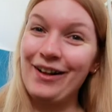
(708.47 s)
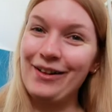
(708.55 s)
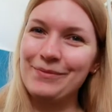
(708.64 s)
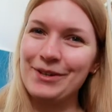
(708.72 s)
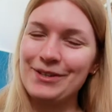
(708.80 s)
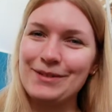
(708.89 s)

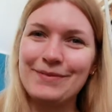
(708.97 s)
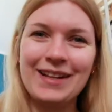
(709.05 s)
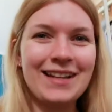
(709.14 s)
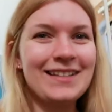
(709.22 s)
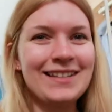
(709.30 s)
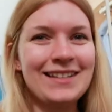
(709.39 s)
almost, but
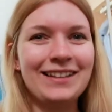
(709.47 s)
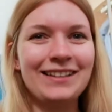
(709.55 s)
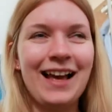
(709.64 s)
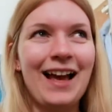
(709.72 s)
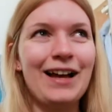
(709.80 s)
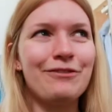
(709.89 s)
I still
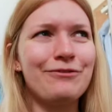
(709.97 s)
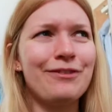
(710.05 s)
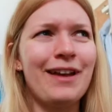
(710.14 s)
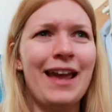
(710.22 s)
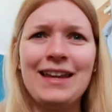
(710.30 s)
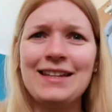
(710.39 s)
have
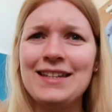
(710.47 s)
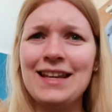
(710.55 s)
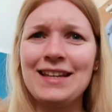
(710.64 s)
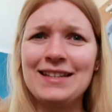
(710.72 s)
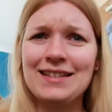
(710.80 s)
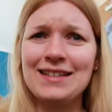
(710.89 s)

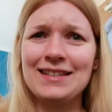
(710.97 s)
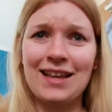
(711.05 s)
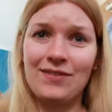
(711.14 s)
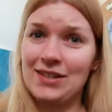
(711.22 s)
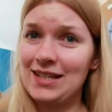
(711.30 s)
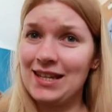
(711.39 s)

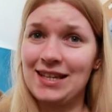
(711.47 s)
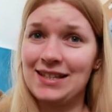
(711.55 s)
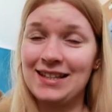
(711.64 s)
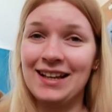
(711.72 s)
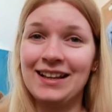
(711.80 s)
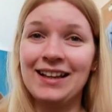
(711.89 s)
7 days